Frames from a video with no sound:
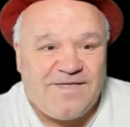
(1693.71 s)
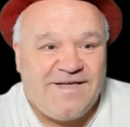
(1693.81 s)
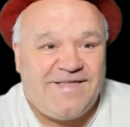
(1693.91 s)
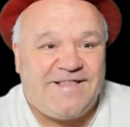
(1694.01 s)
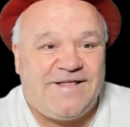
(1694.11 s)

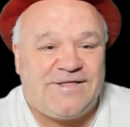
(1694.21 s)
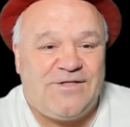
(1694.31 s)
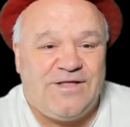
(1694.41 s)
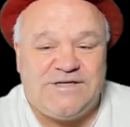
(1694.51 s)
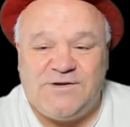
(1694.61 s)
Here's a little
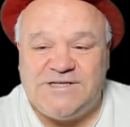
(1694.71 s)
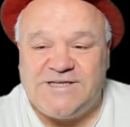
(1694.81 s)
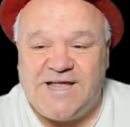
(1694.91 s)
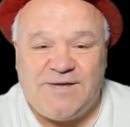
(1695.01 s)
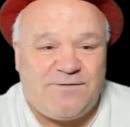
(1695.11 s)
something to
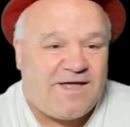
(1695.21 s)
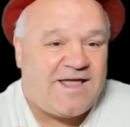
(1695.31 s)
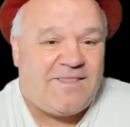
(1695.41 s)
entertain you while I get the